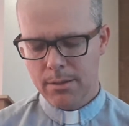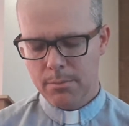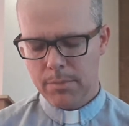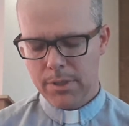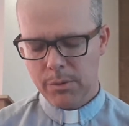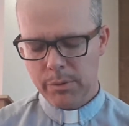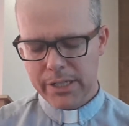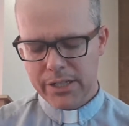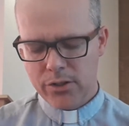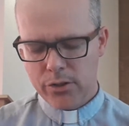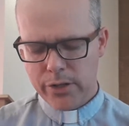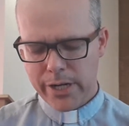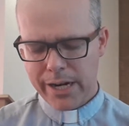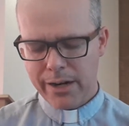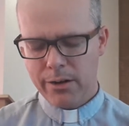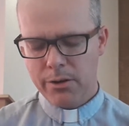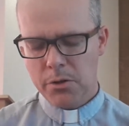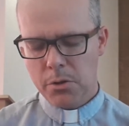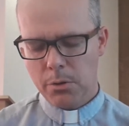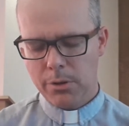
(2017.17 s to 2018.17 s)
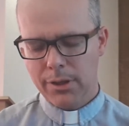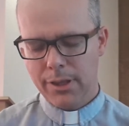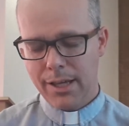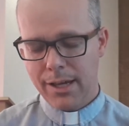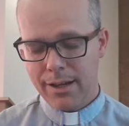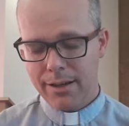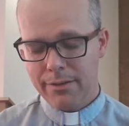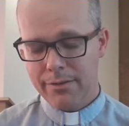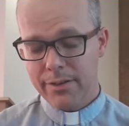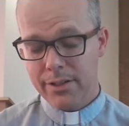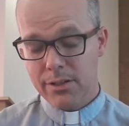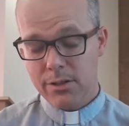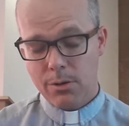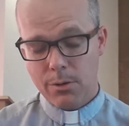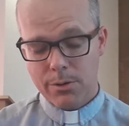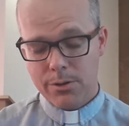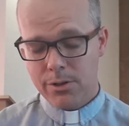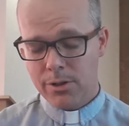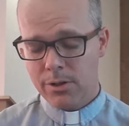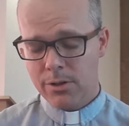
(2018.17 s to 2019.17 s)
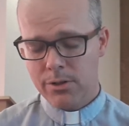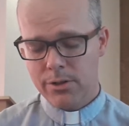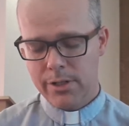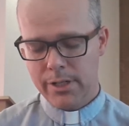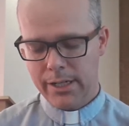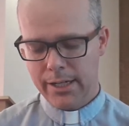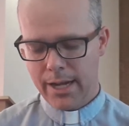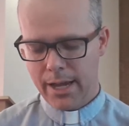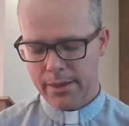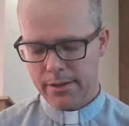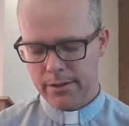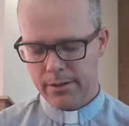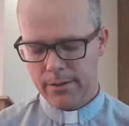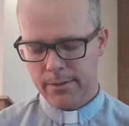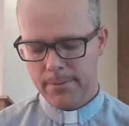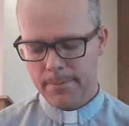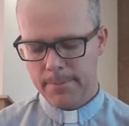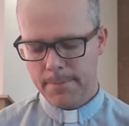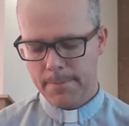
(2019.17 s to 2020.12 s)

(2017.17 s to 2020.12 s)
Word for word: May we share your love as your church together.